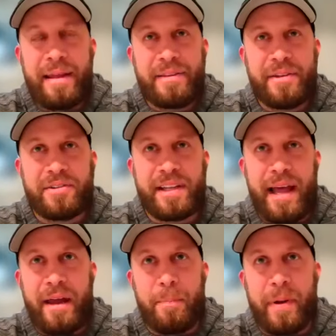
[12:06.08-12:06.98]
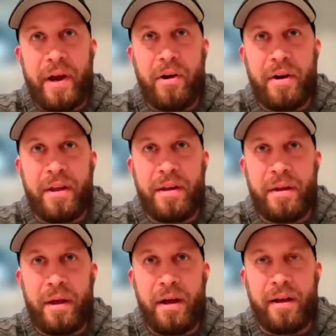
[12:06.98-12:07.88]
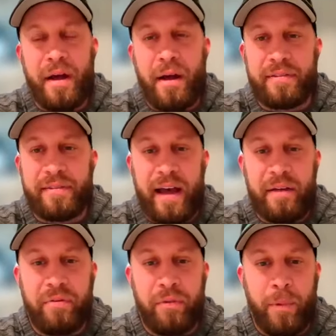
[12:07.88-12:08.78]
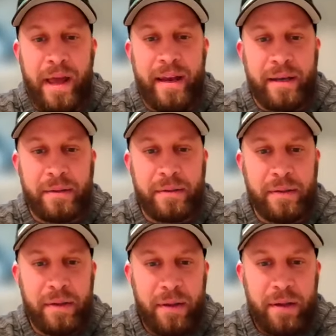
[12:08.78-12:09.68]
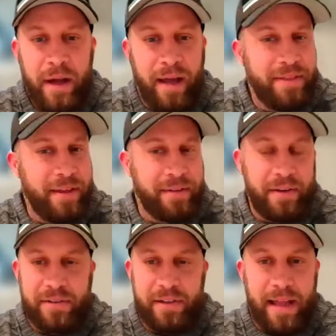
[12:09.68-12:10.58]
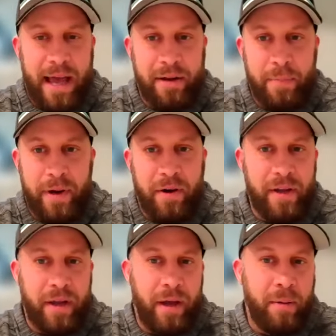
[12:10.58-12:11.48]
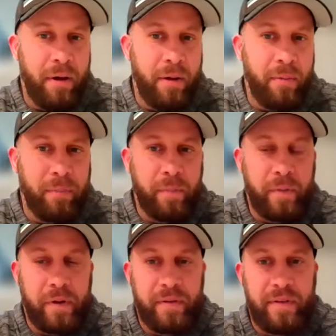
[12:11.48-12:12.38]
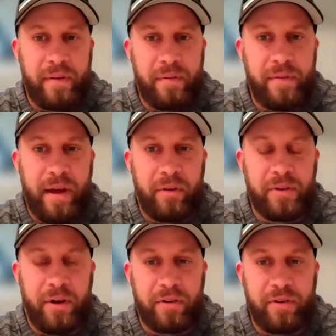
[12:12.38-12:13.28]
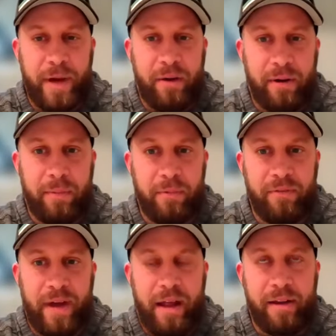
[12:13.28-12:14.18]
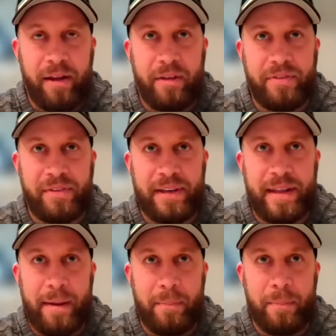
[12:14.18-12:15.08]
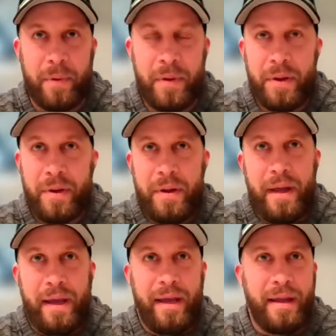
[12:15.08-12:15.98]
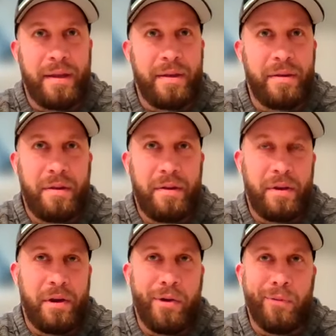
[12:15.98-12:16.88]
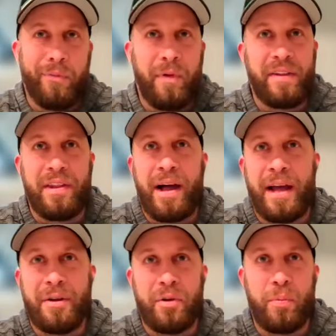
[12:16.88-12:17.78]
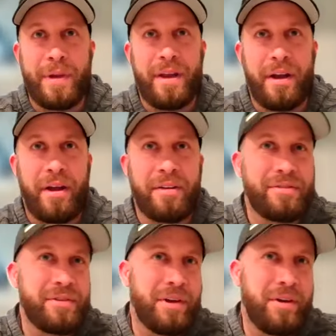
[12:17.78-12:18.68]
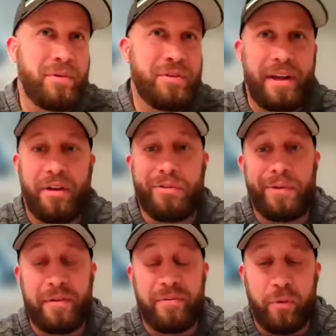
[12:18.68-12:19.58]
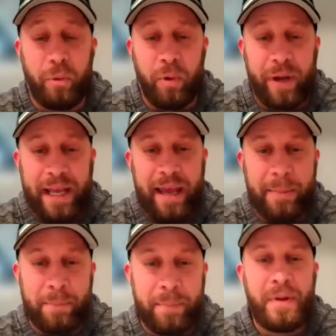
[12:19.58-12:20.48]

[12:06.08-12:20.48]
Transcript: think there's a lot of parity aside from Reading. I think there's a lot of parity. Dell talked about Cumberland Valley. I've seen them, and Red Line, who beat us, it was like a 3-4 point game.